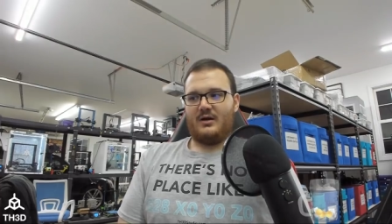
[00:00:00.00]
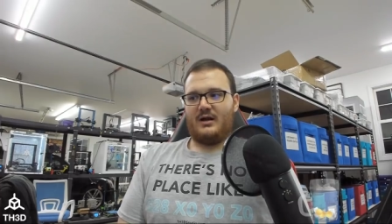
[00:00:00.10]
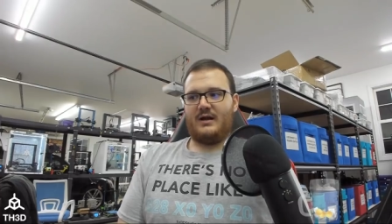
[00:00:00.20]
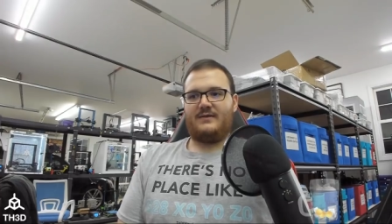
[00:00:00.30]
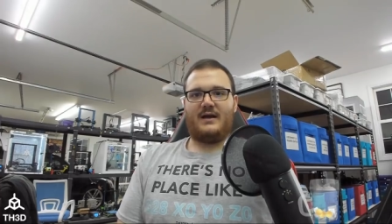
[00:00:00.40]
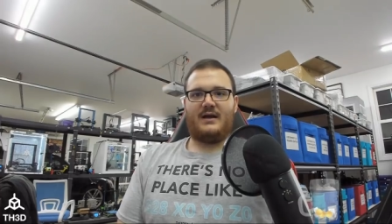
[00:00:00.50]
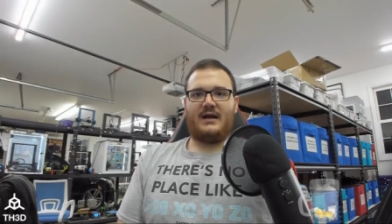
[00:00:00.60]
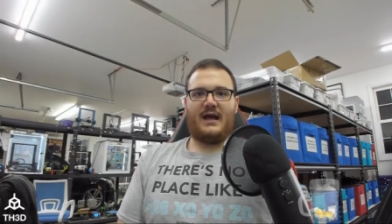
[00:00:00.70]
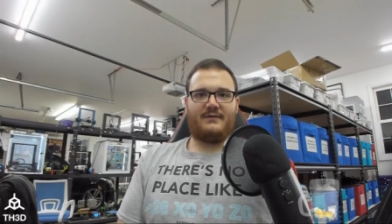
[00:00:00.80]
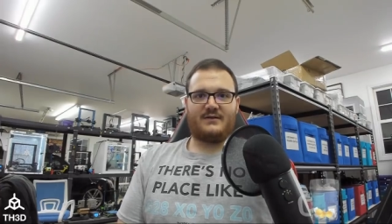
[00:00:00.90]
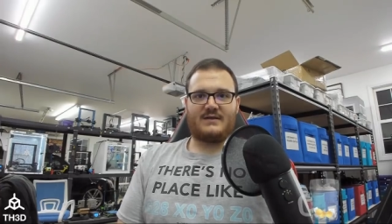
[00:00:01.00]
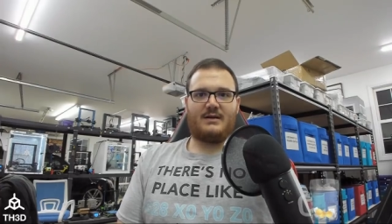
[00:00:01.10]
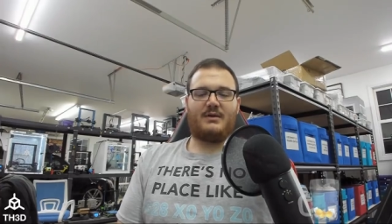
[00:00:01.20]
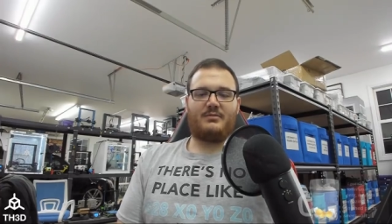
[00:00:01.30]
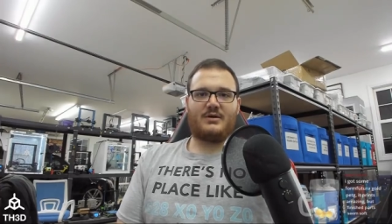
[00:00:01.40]
and then half the time
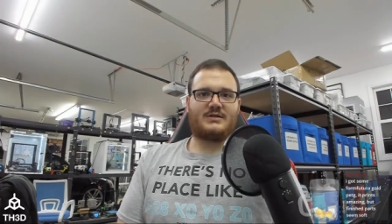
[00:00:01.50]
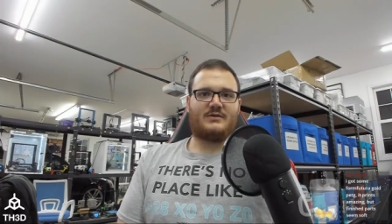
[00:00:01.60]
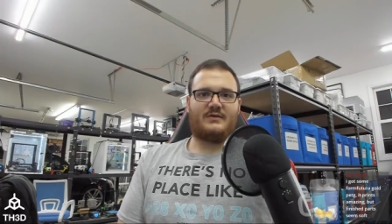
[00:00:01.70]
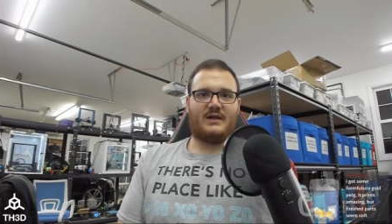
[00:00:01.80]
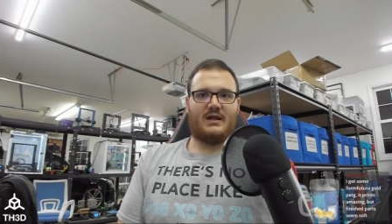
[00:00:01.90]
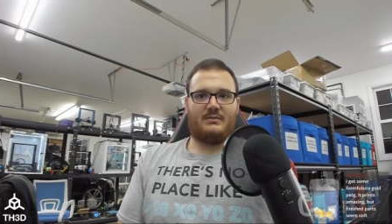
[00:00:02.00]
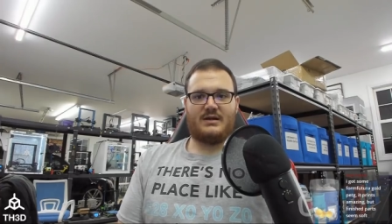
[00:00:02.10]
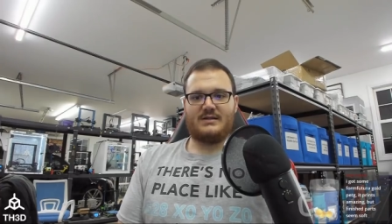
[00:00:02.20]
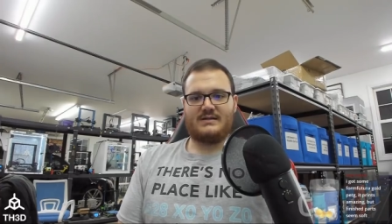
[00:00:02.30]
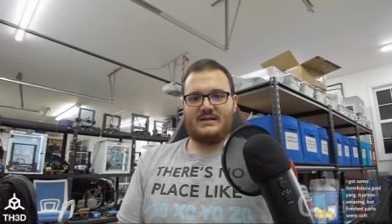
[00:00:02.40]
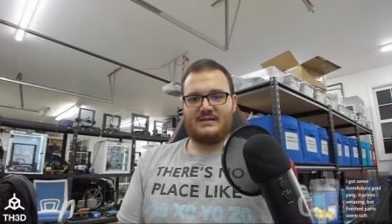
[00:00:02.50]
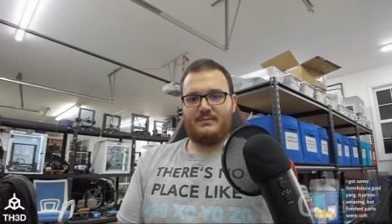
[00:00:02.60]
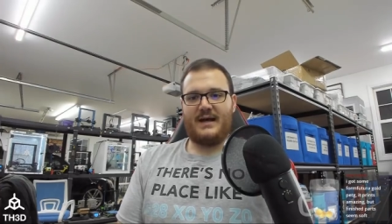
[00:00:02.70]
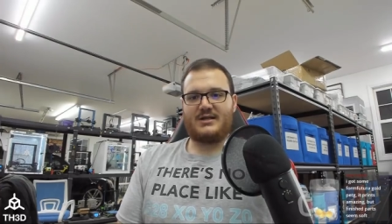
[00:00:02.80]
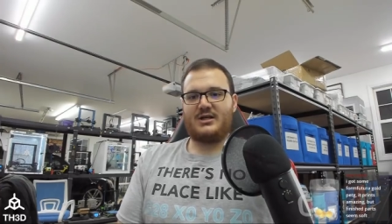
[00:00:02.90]
my prints are failing because this
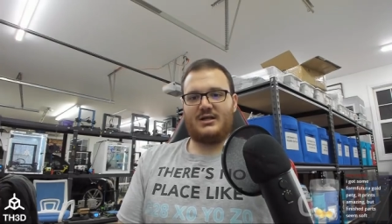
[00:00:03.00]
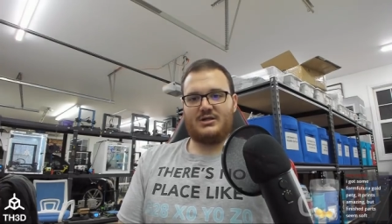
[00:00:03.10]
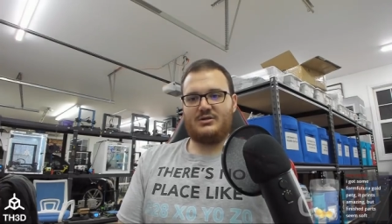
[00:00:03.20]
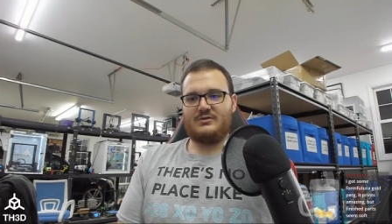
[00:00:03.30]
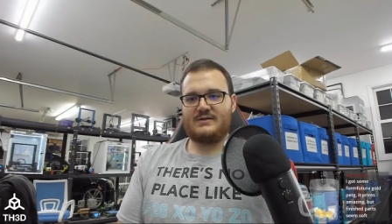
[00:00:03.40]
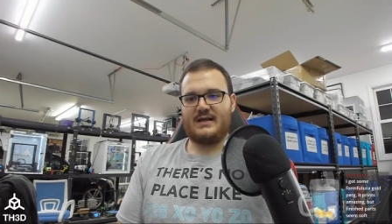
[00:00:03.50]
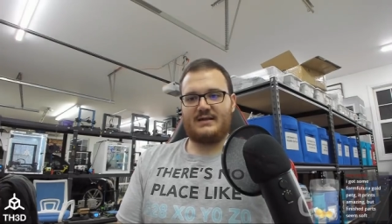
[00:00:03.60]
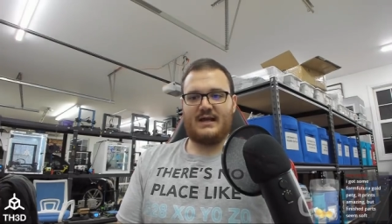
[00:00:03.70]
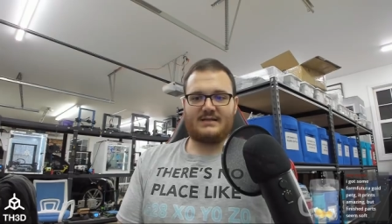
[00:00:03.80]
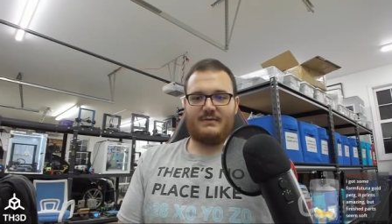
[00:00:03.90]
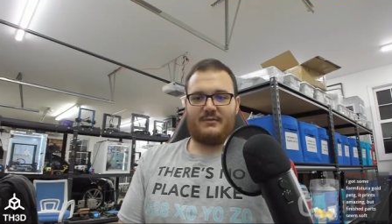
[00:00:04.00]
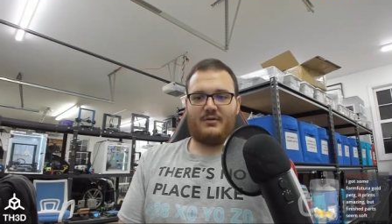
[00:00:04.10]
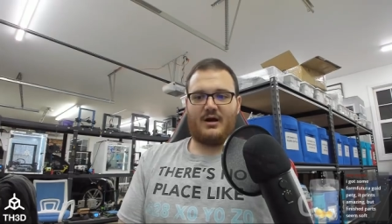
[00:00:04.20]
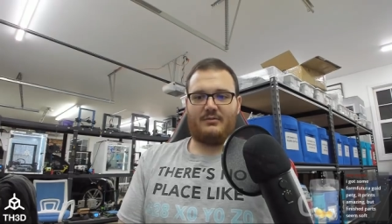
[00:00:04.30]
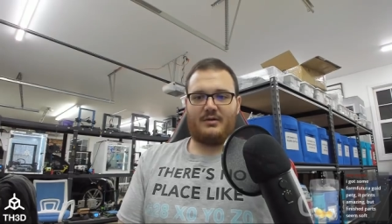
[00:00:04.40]
batch had issues. Like, that's my
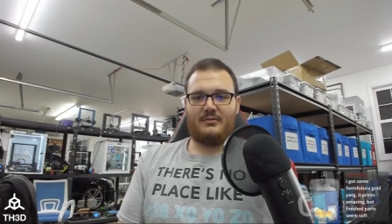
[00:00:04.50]
problem.